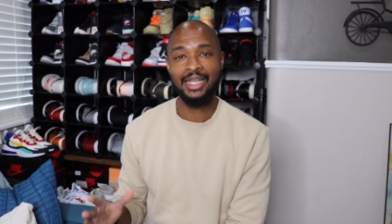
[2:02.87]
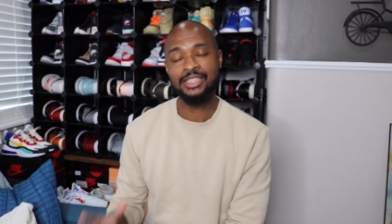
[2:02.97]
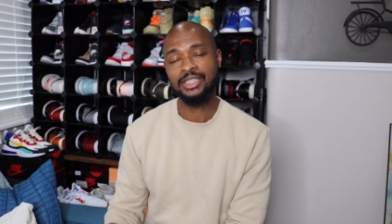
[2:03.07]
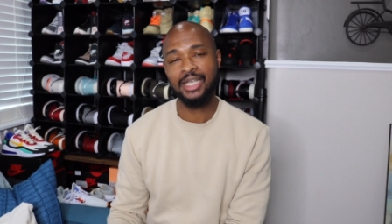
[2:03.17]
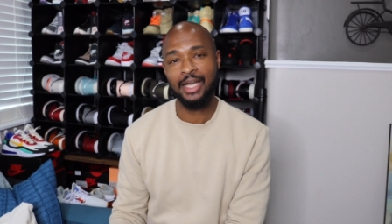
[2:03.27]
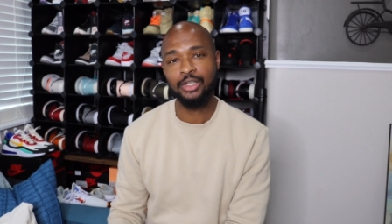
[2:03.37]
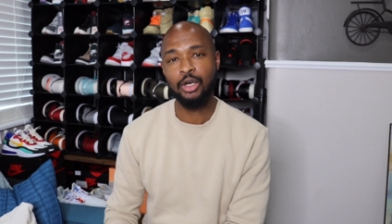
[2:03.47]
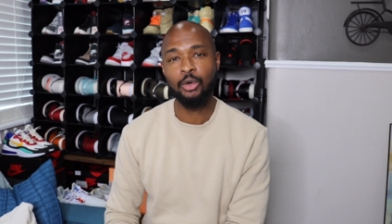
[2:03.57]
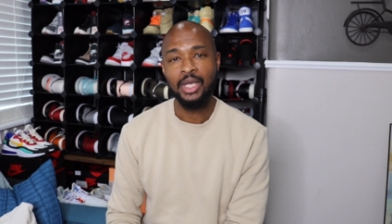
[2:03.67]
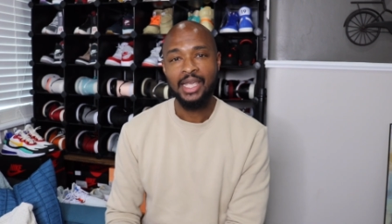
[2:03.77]
in
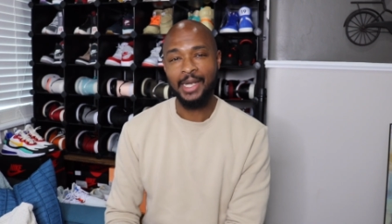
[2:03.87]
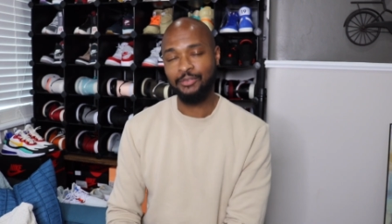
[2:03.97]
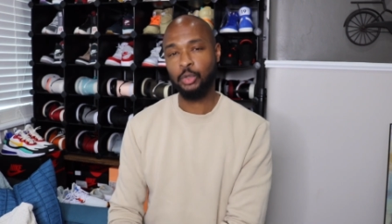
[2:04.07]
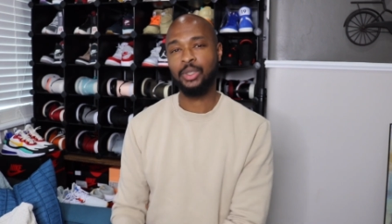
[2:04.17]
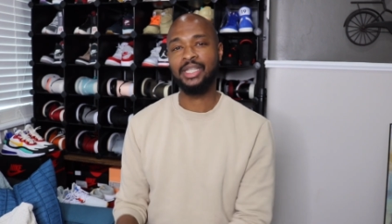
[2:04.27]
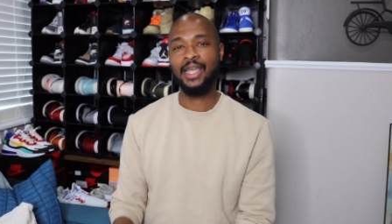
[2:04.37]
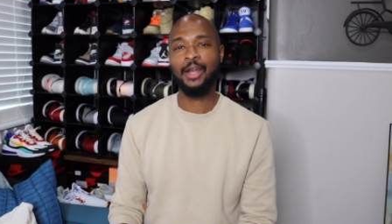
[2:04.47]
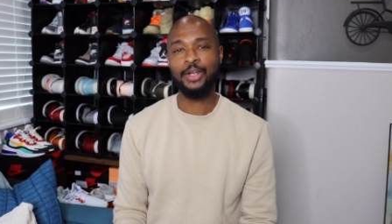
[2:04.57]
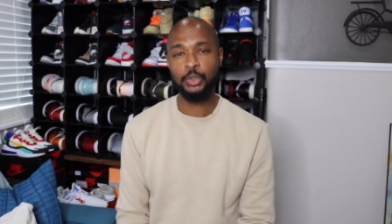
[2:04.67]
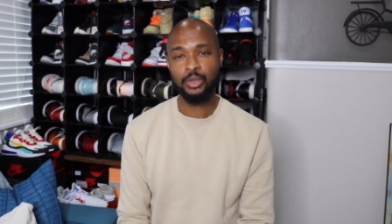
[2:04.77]
Chicago. And if you were in the
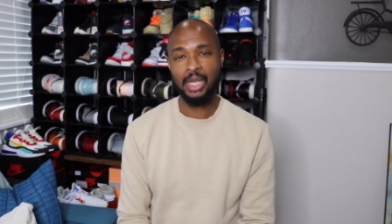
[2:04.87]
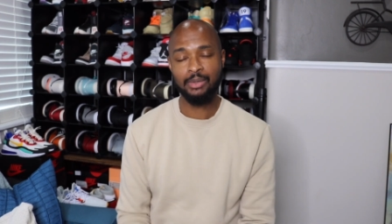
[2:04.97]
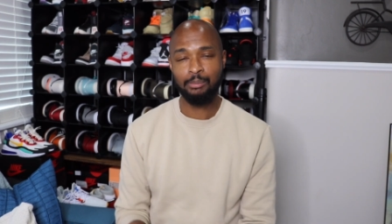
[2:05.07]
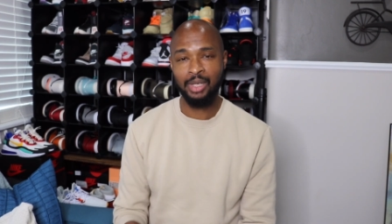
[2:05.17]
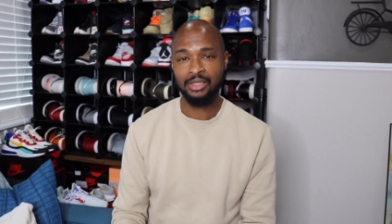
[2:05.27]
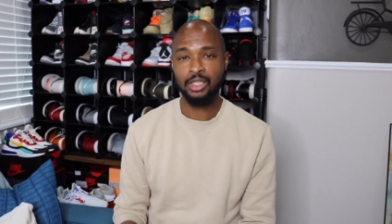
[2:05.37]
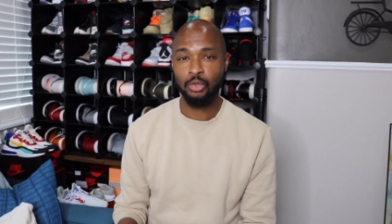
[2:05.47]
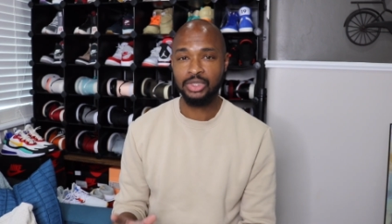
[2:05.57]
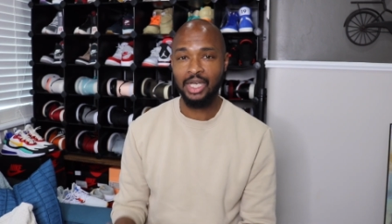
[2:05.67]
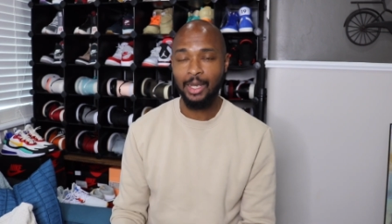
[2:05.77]
area, you were able to pick
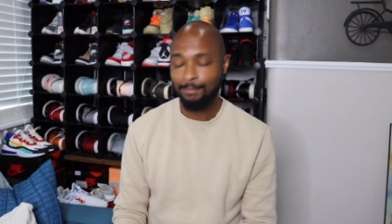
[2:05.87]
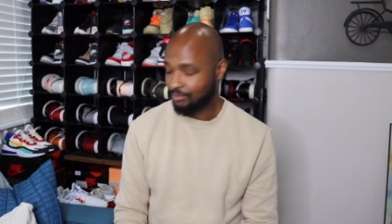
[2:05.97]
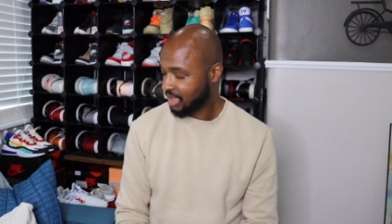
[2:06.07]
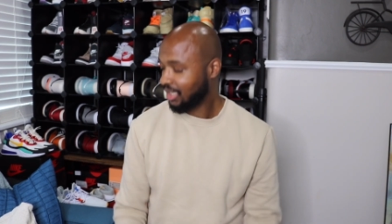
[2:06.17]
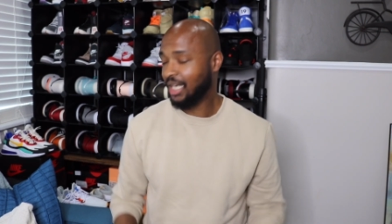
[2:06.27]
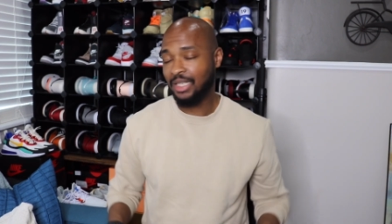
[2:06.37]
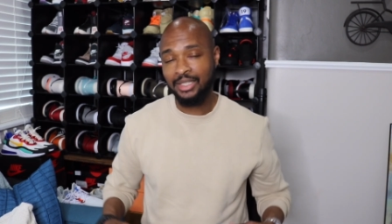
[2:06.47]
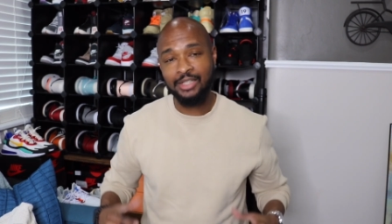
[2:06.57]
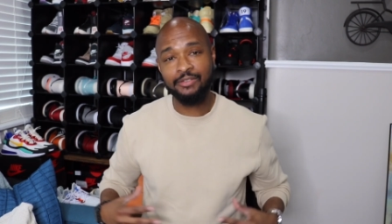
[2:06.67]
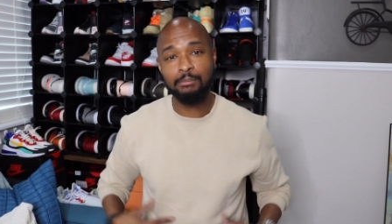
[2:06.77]
those up.
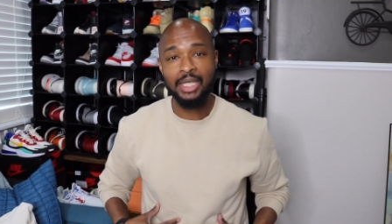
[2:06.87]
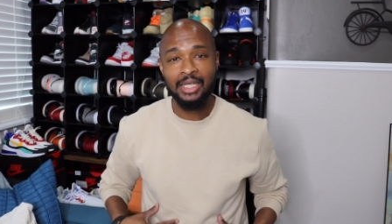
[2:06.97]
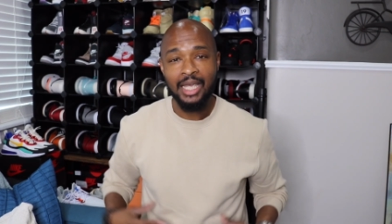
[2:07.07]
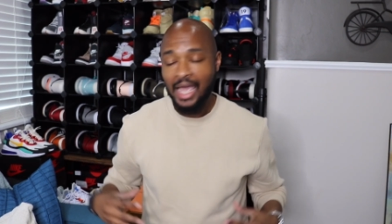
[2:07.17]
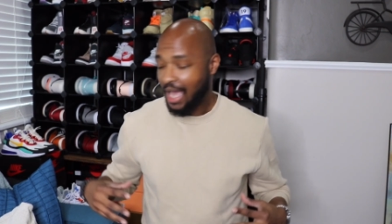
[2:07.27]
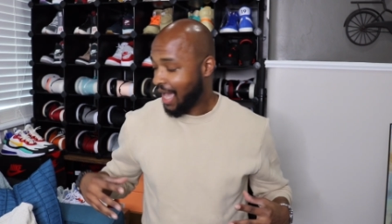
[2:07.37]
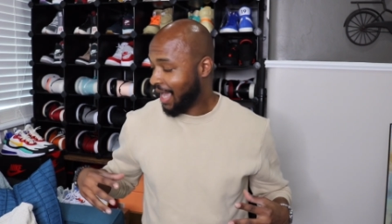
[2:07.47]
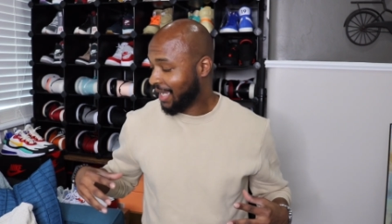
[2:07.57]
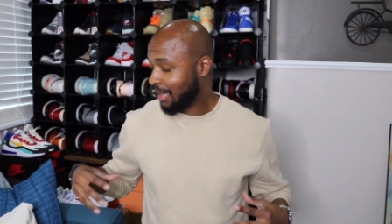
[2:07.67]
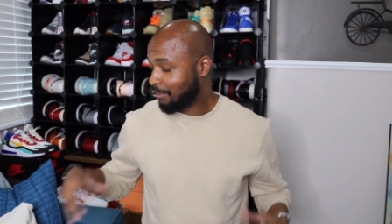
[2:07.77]
Luckily for me,
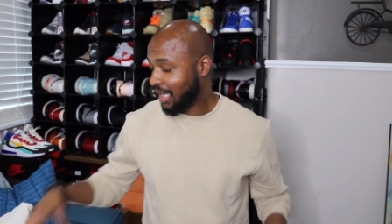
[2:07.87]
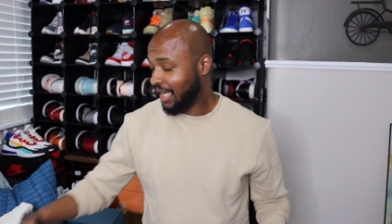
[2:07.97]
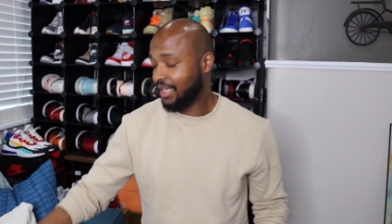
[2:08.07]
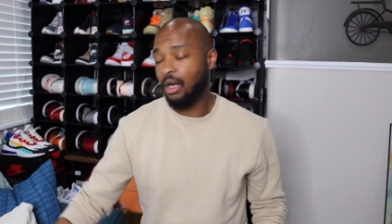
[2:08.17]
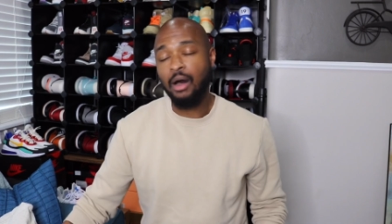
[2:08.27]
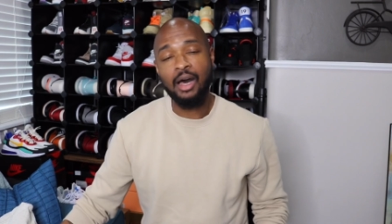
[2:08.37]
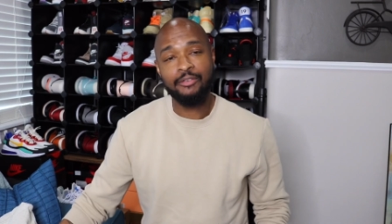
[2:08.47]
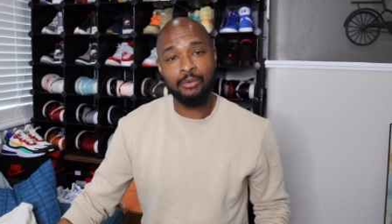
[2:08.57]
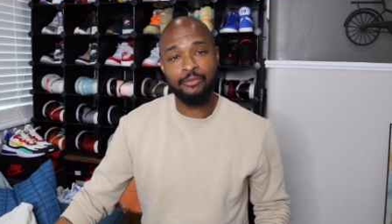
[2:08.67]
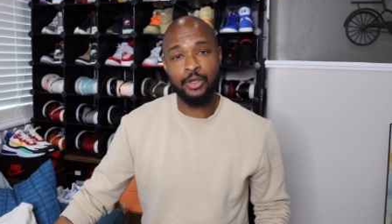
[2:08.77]
I got mine
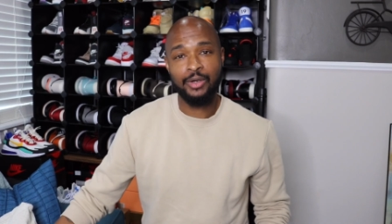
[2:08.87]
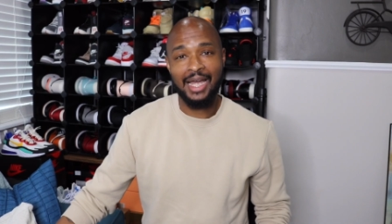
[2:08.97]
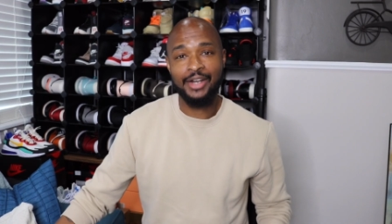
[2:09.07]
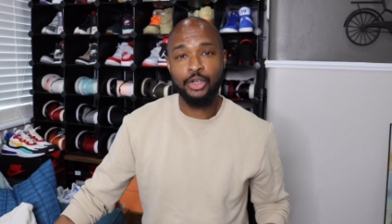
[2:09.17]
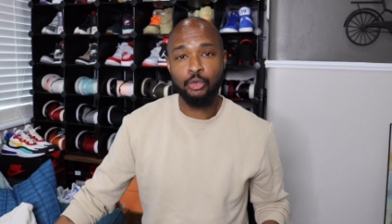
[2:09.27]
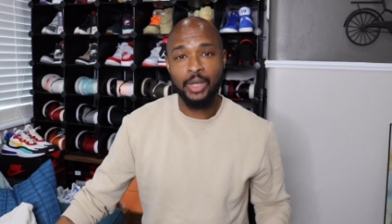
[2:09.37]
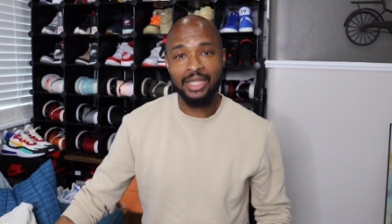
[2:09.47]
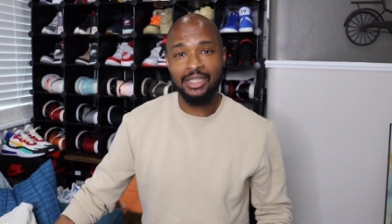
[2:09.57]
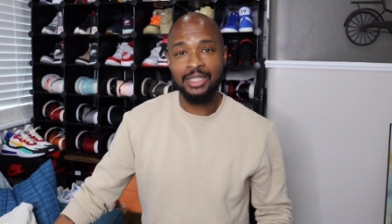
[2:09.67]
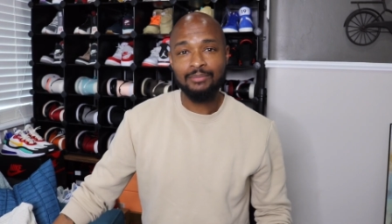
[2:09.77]
from Fear of God
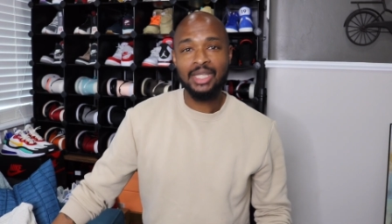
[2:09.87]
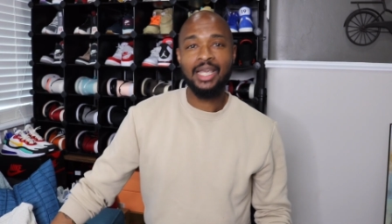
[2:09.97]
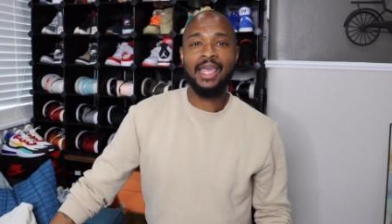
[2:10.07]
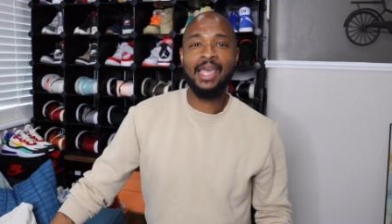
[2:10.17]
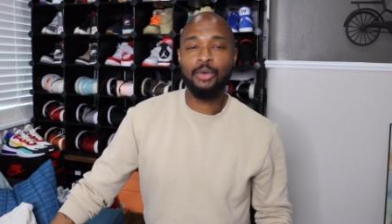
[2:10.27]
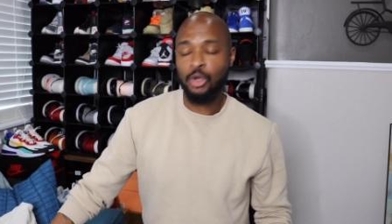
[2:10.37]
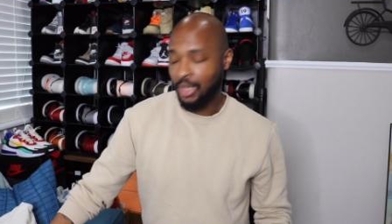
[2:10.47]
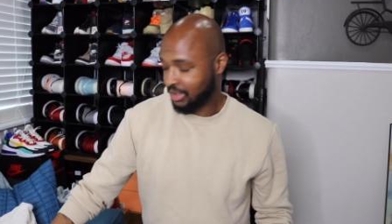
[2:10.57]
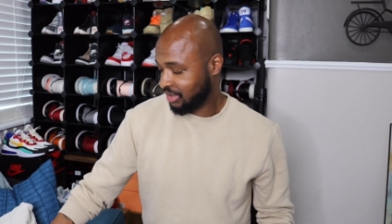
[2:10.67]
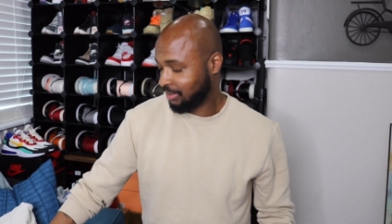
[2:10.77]
directly. And we're
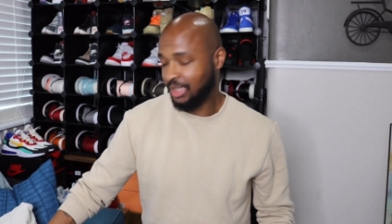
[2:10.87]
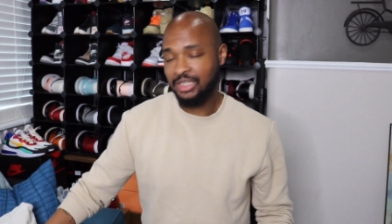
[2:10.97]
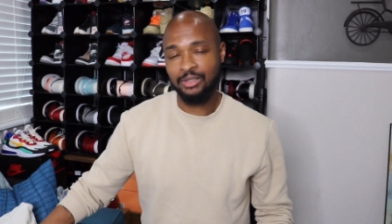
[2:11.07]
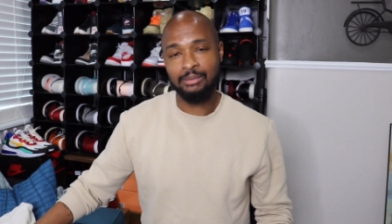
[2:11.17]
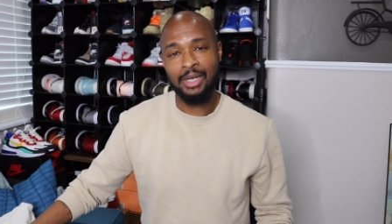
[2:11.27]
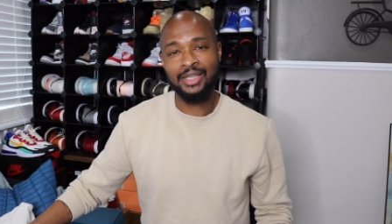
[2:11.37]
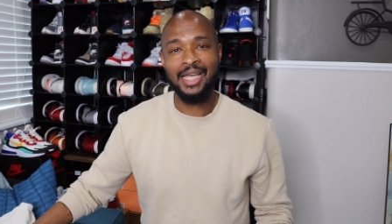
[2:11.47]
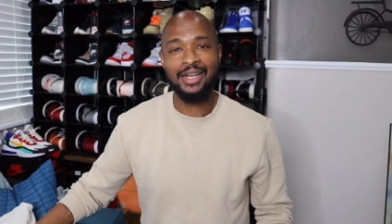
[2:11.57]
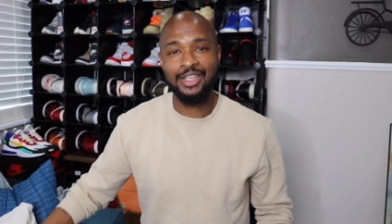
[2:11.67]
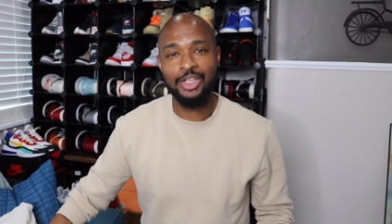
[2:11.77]
going to get to some details about
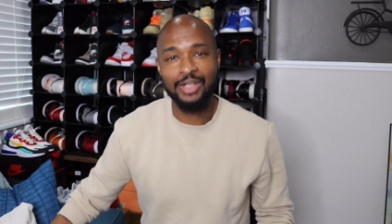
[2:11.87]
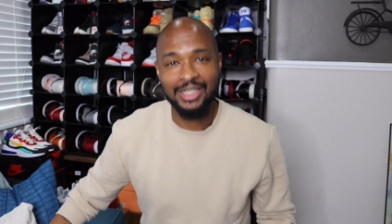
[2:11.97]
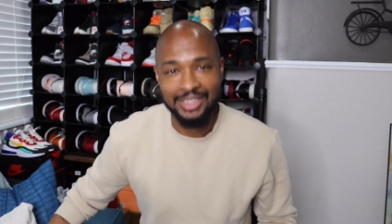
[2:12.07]
that here in a